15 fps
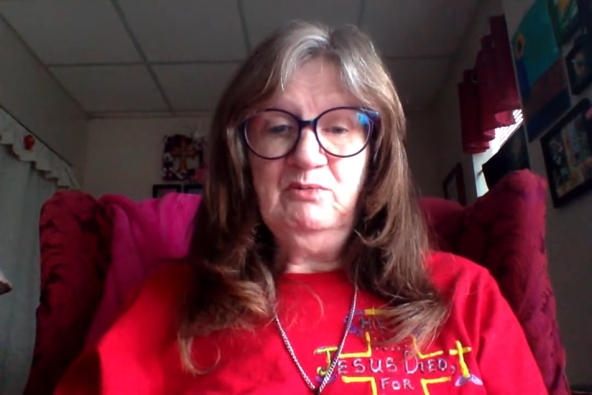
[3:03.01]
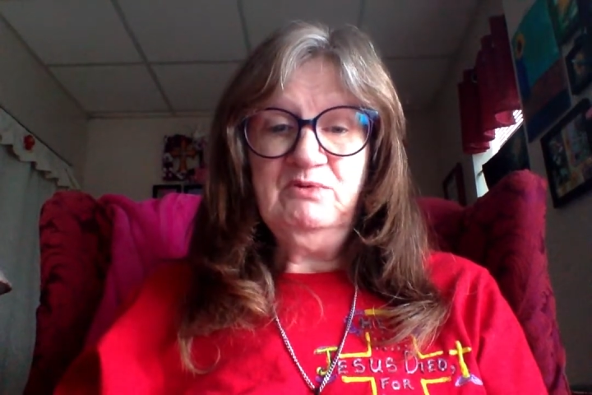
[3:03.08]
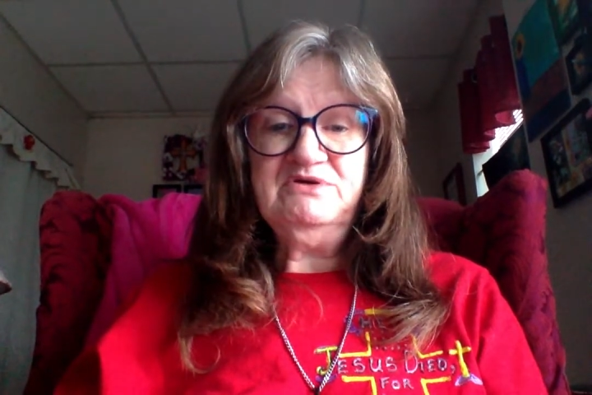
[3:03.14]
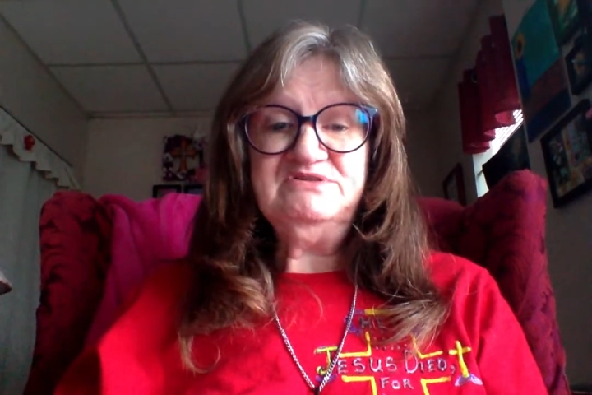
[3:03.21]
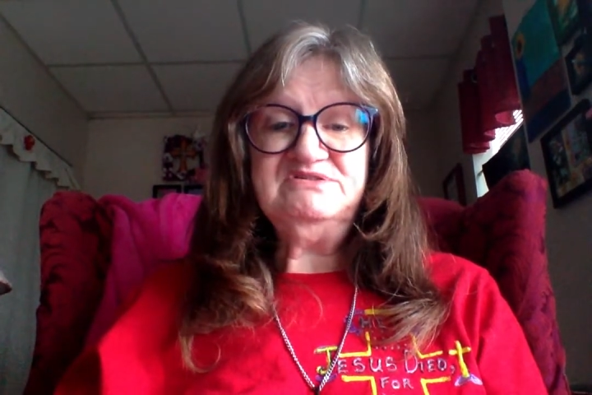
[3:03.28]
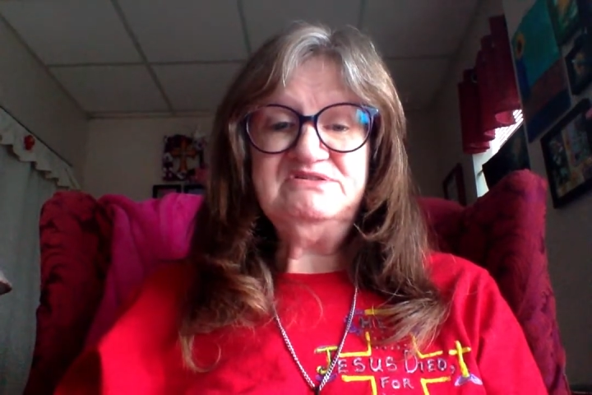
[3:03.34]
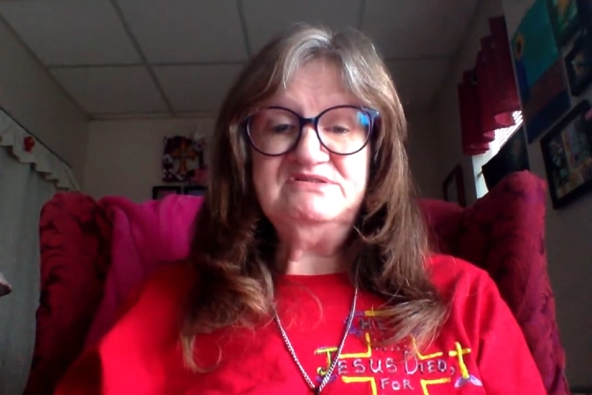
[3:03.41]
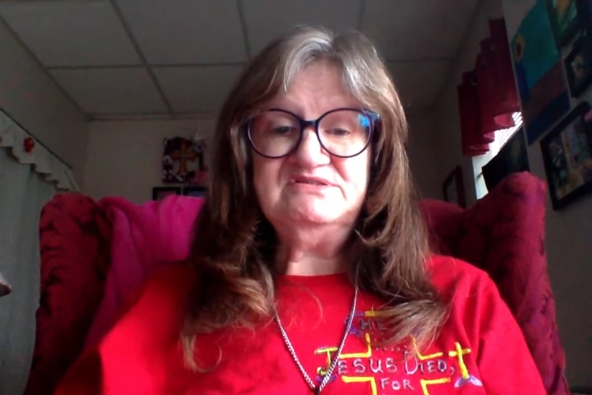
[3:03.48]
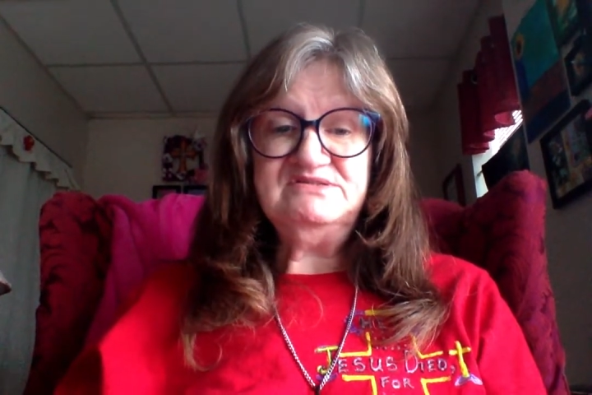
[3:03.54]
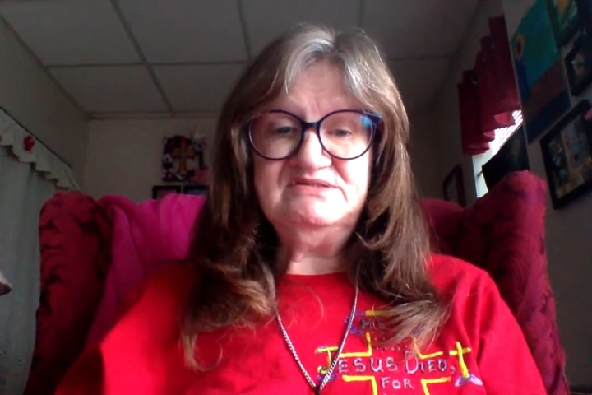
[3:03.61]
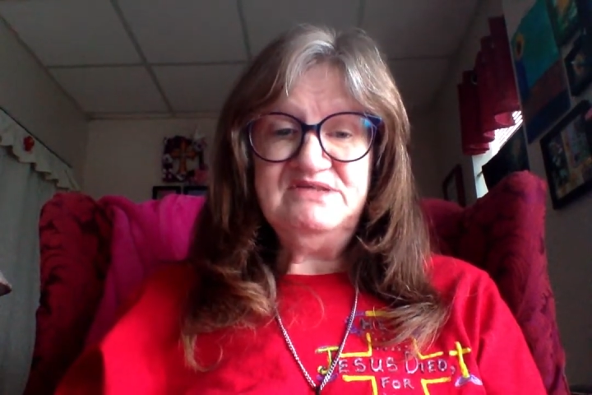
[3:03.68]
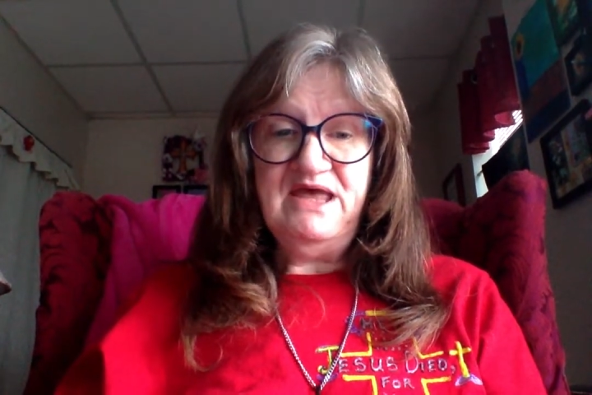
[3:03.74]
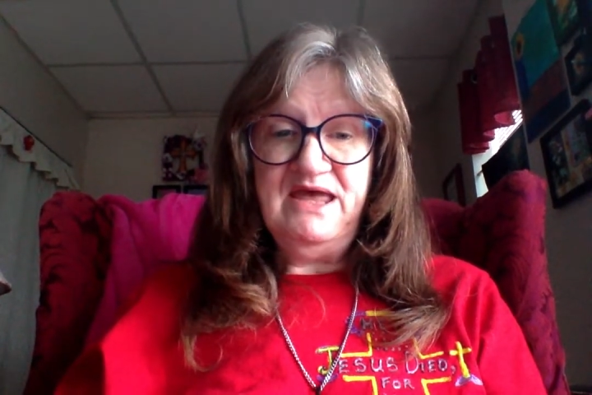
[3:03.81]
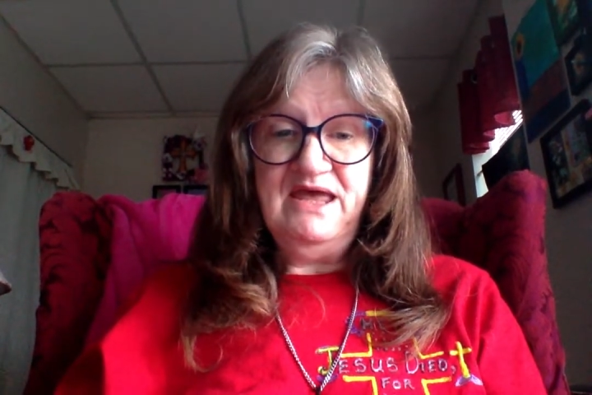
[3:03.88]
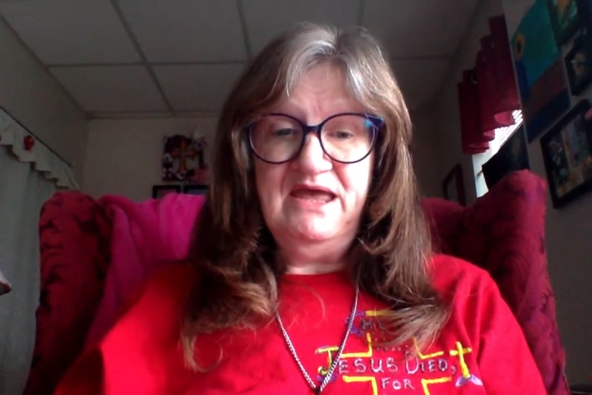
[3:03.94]
was the
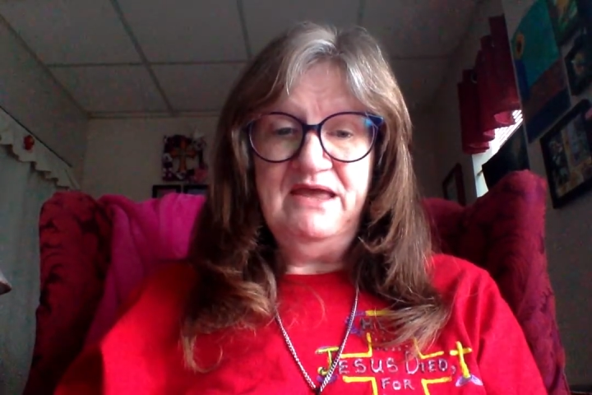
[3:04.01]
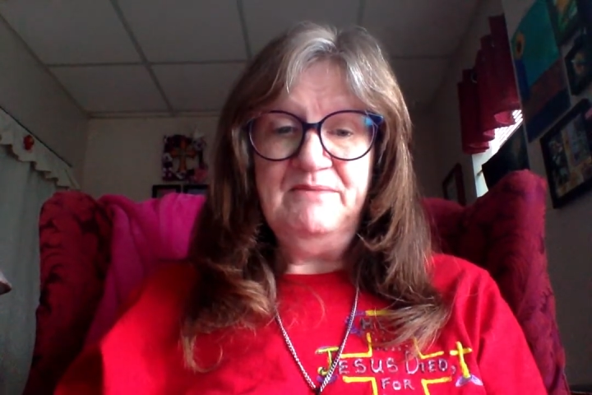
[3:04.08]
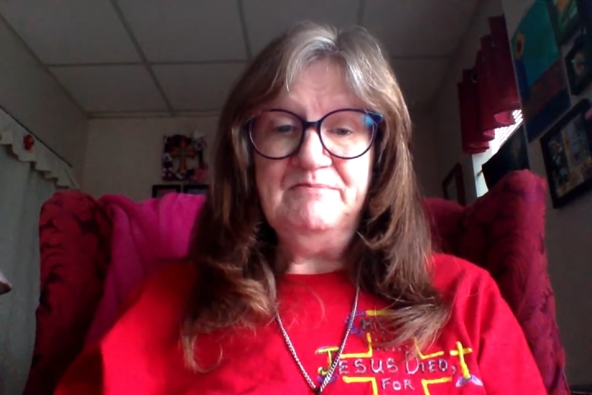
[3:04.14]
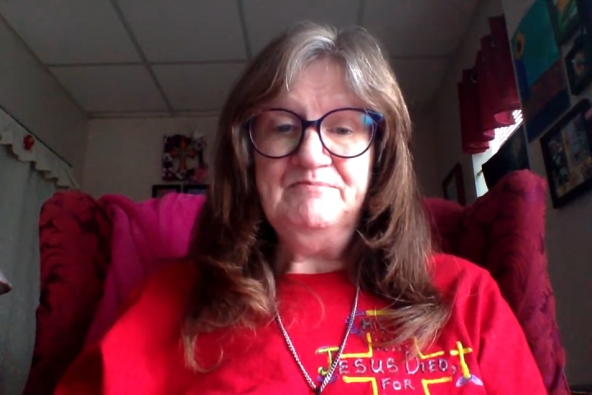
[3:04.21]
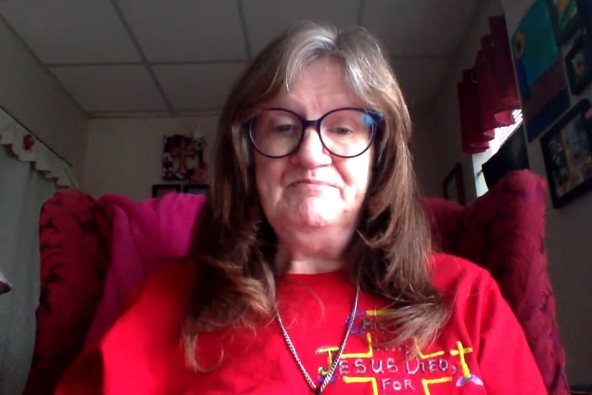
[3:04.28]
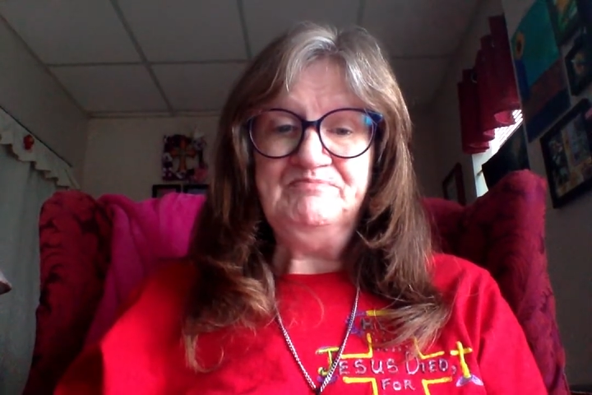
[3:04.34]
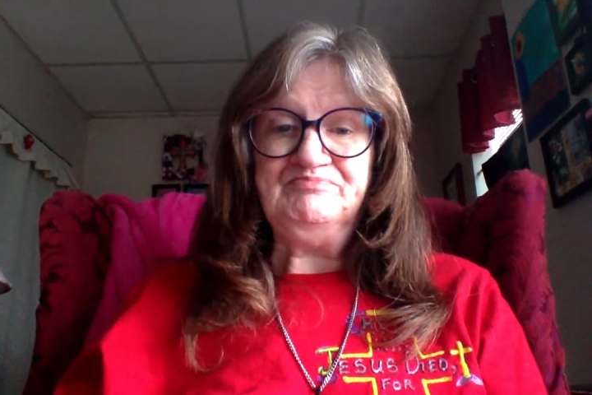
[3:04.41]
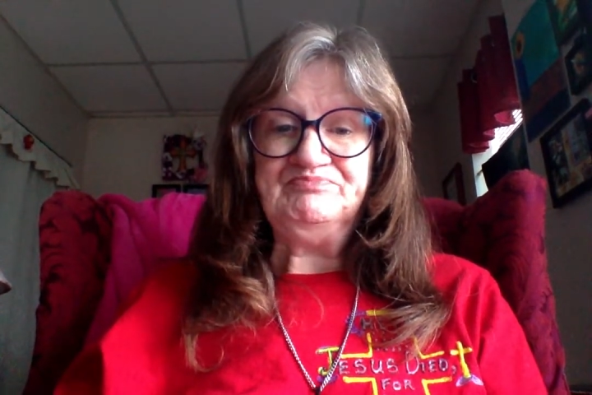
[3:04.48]
same,